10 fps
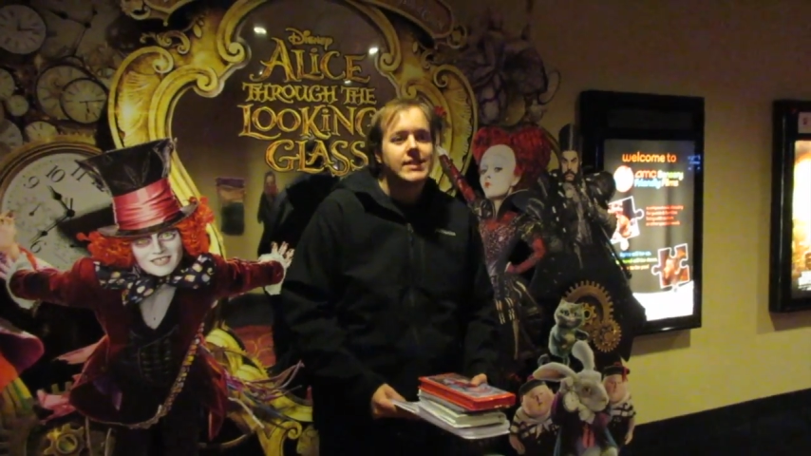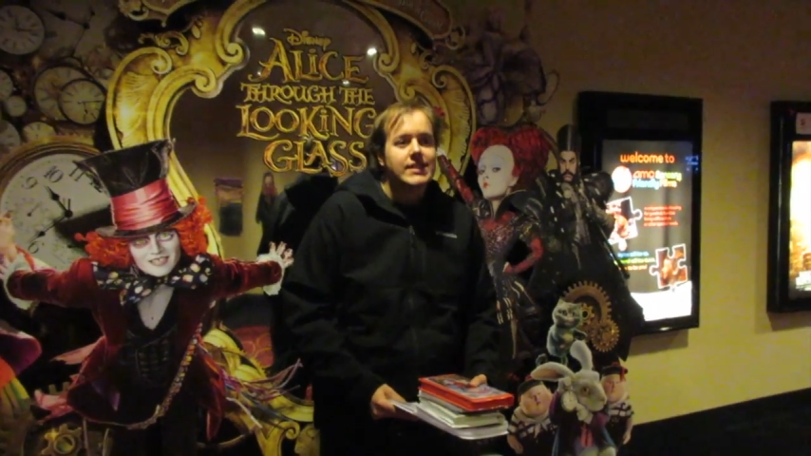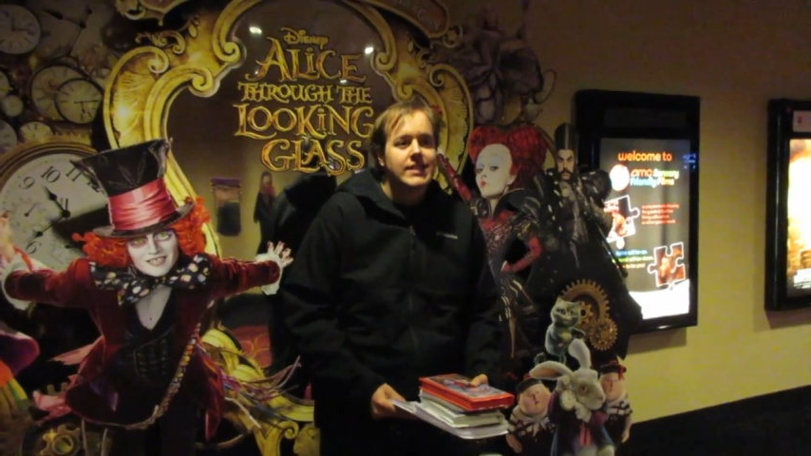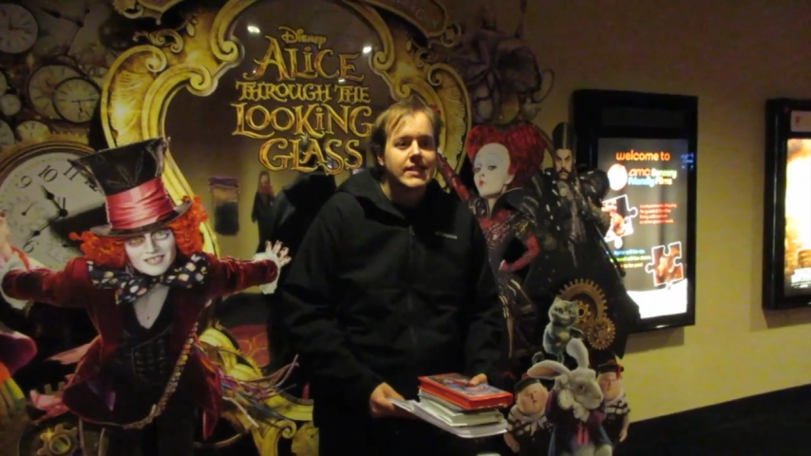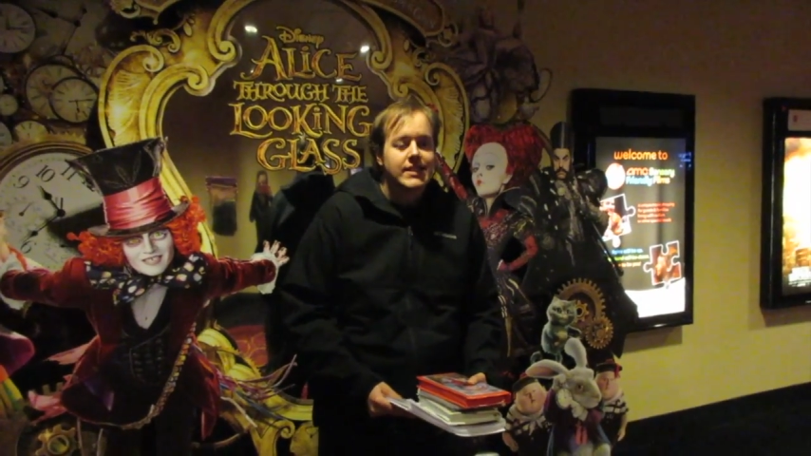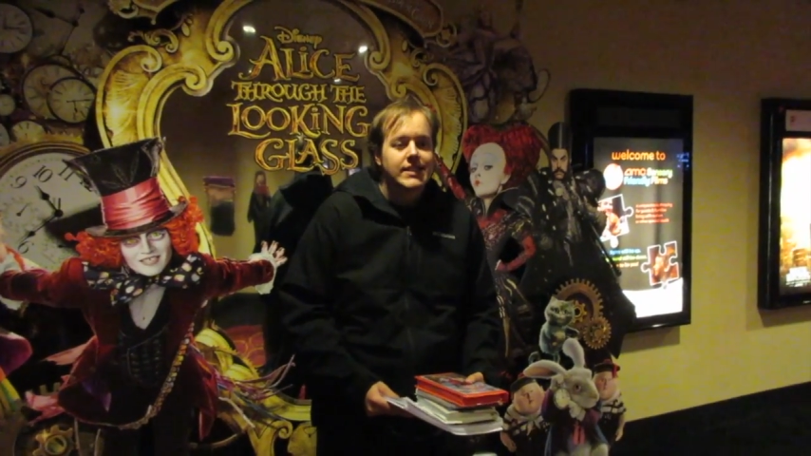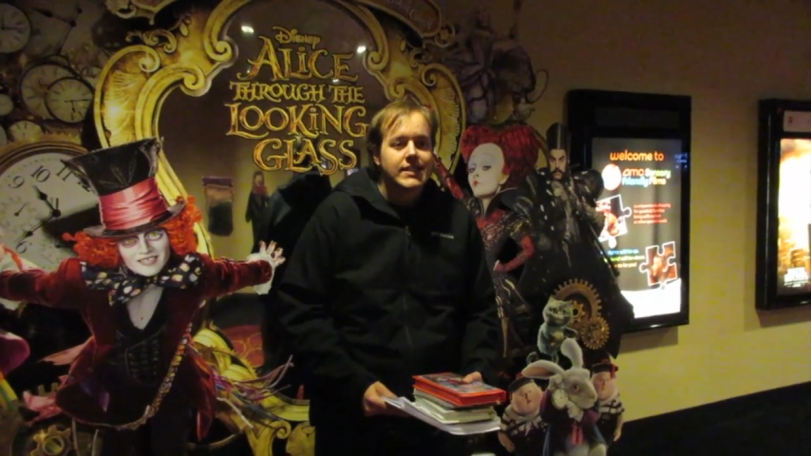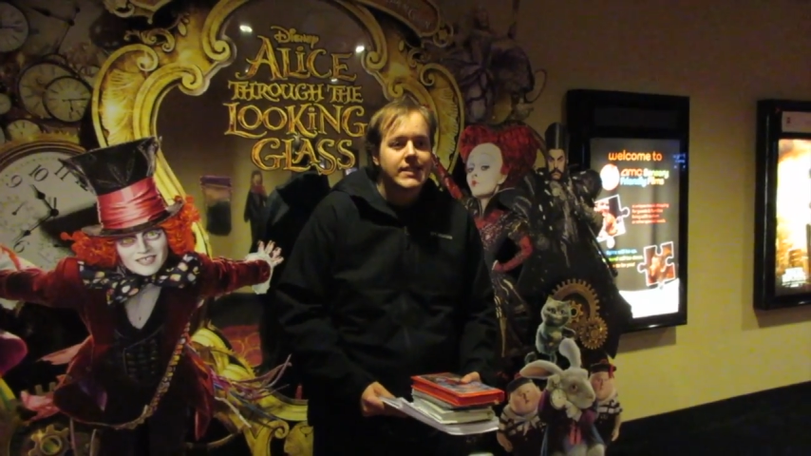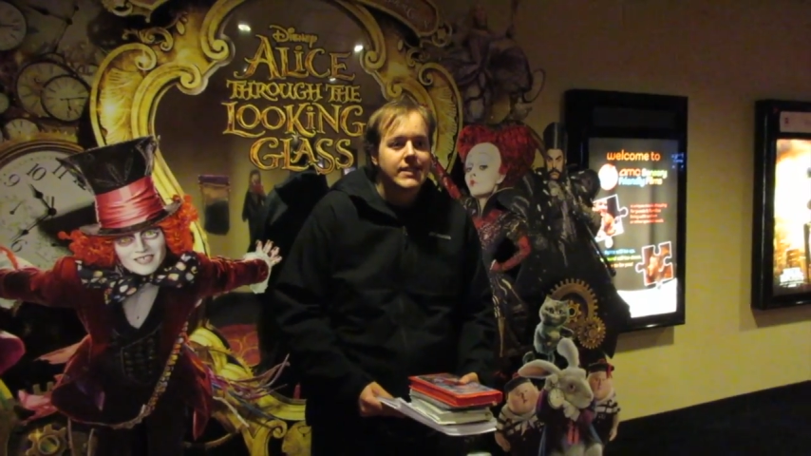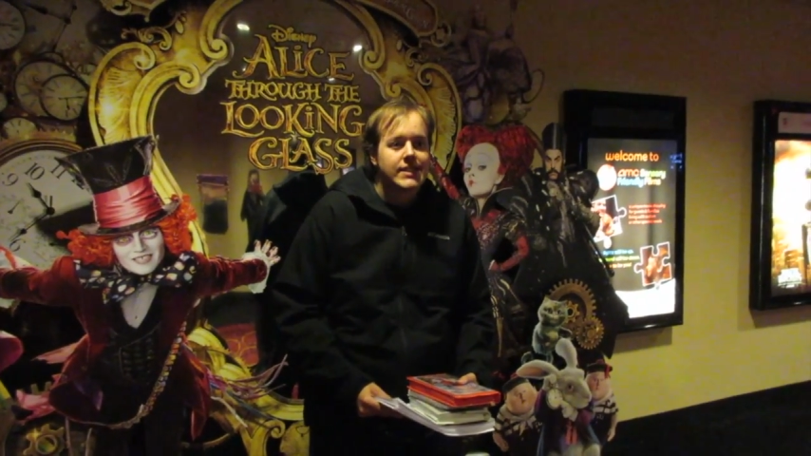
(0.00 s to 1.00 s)

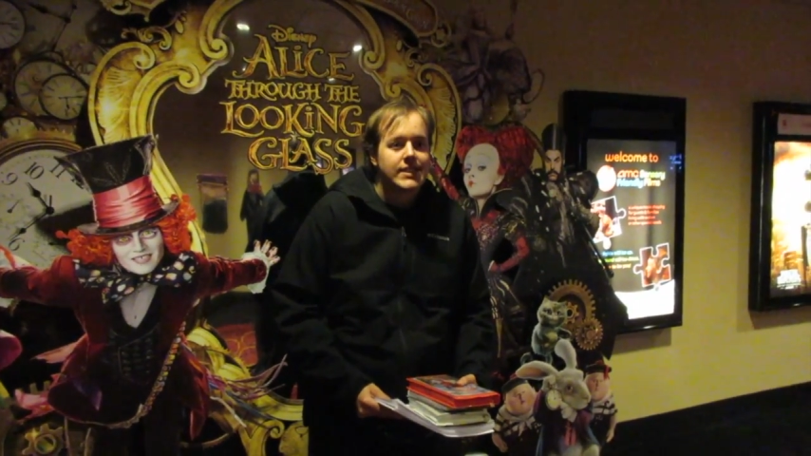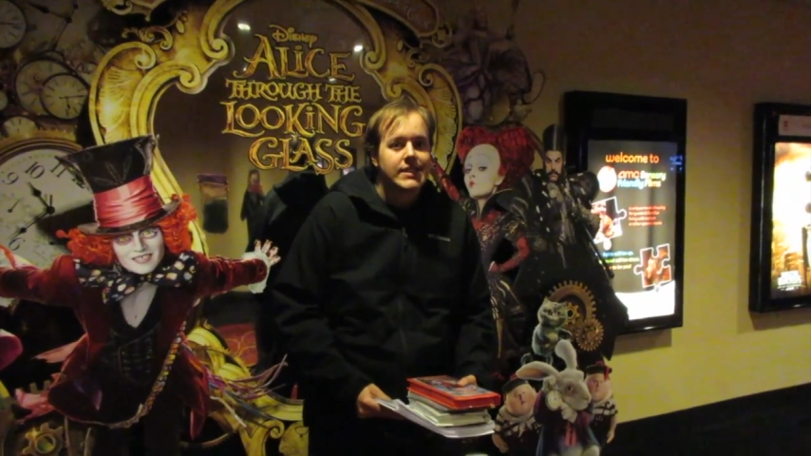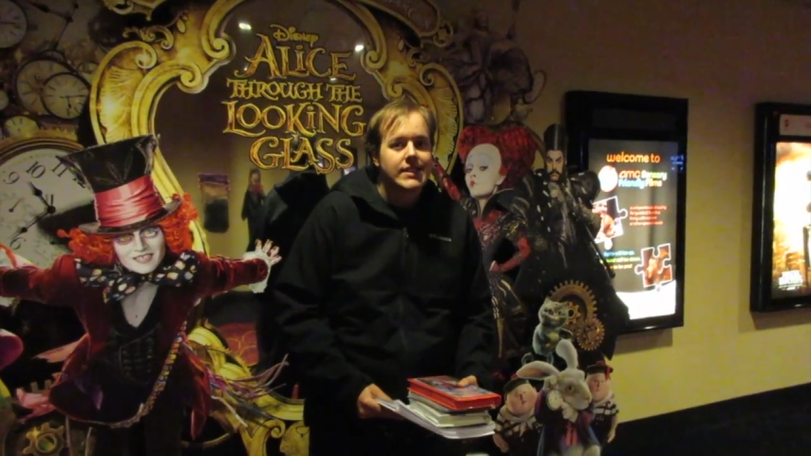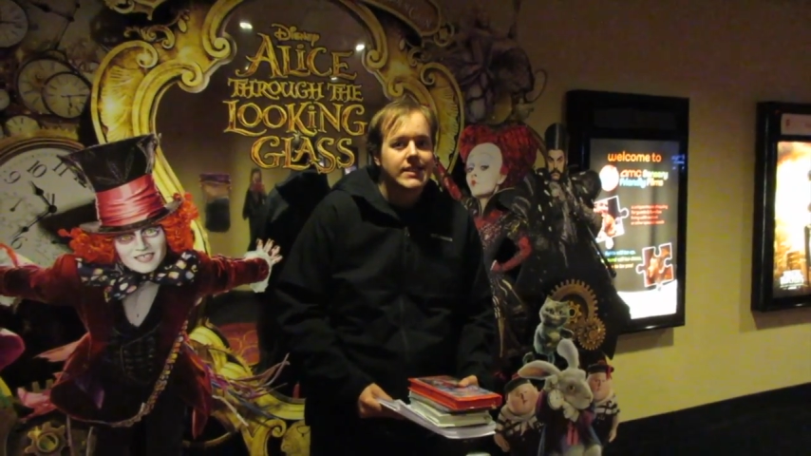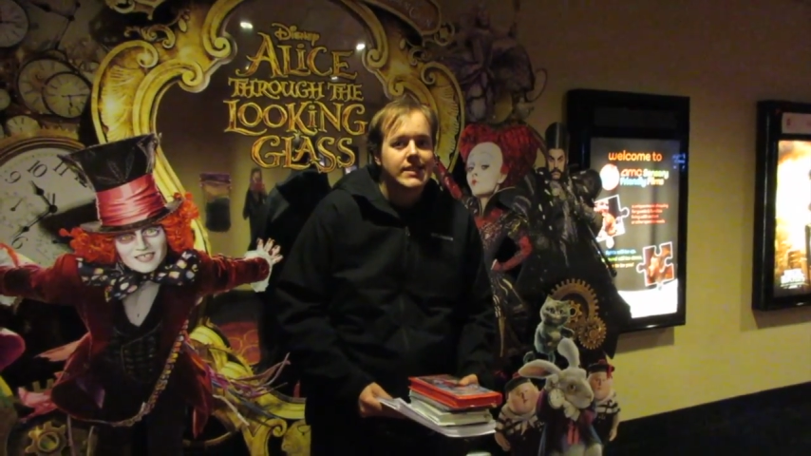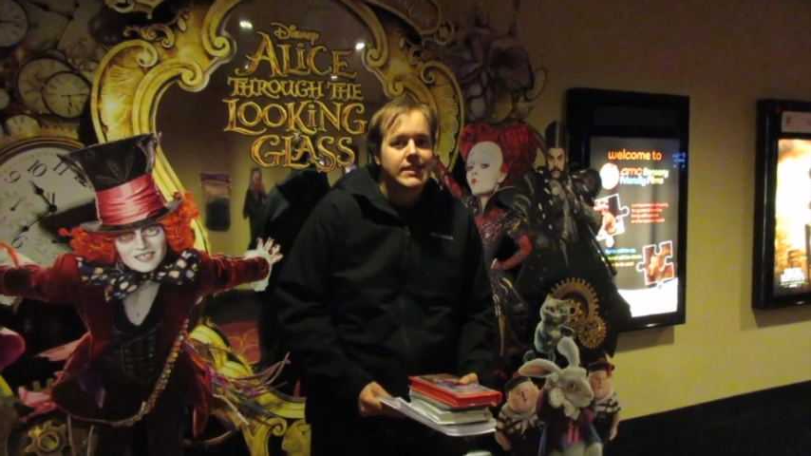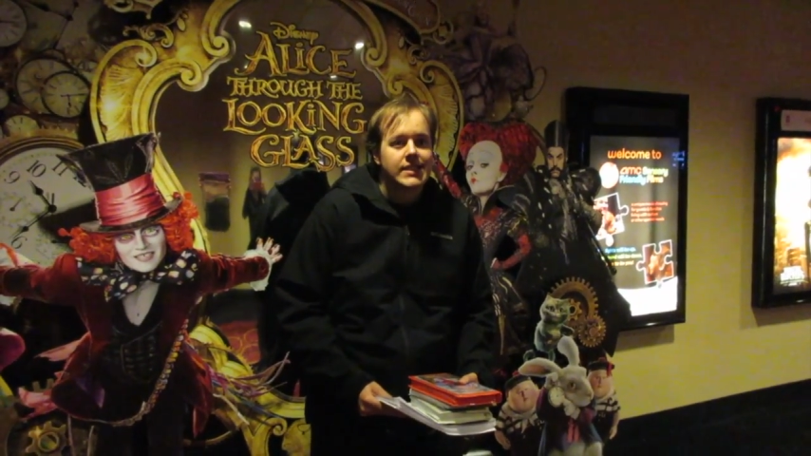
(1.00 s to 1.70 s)
Nobody speaks.